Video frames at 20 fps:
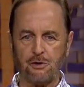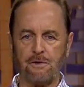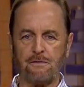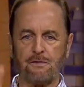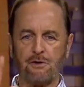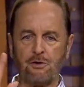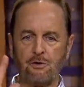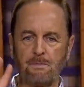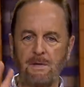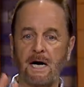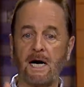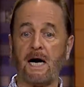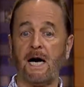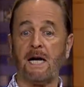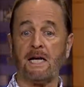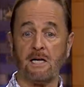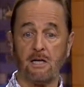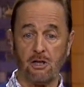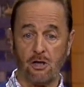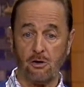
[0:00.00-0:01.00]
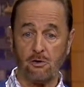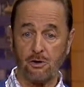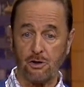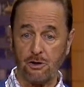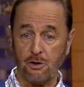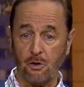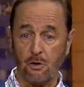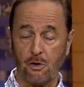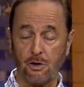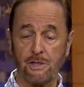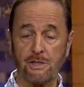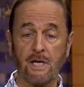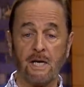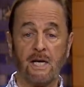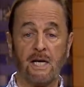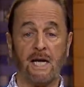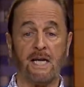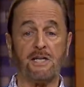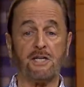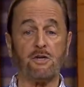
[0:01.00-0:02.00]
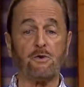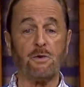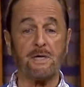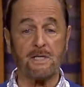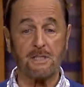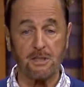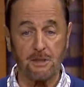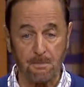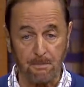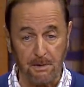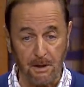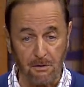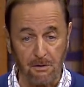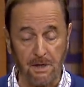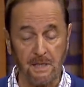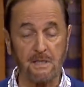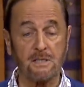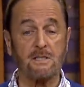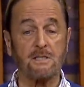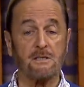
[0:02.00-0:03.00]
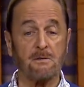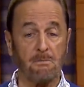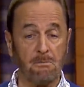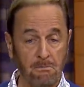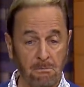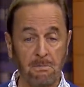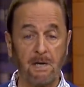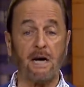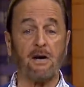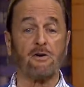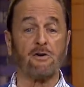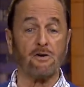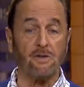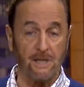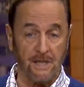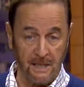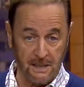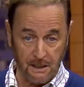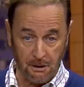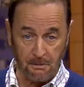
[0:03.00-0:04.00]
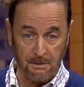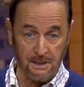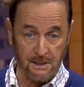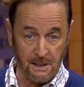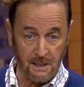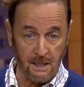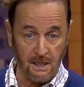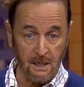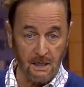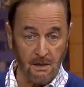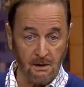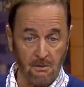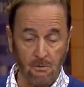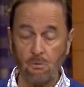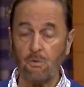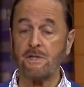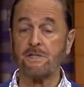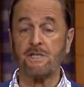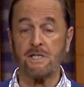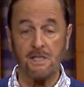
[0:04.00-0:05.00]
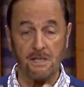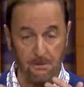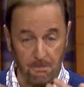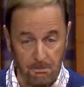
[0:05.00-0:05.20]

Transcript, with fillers: of you behind closed doors and you experienced marital intimacy which is